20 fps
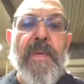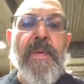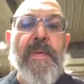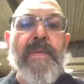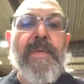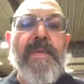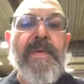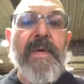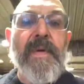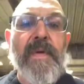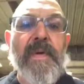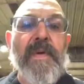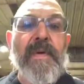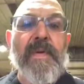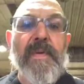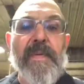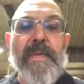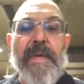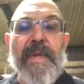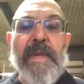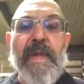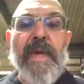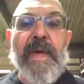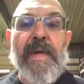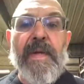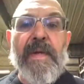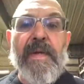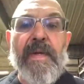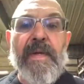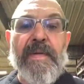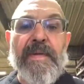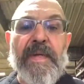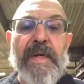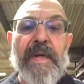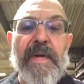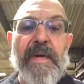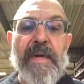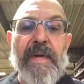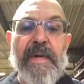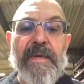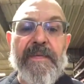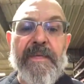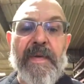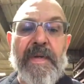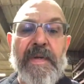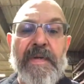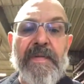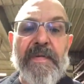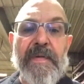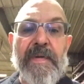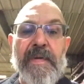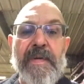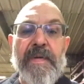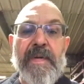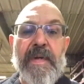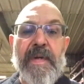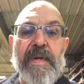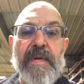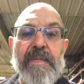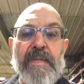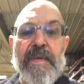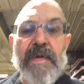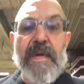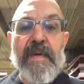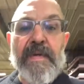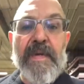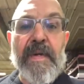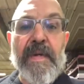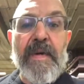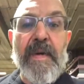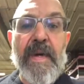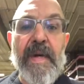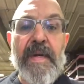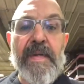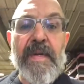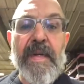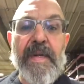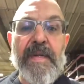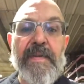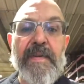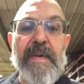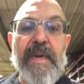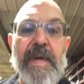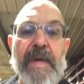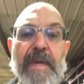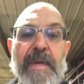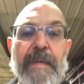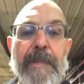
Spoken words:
So with that, I'll sign off. Thanks for tuning in. We'll see you guys next week.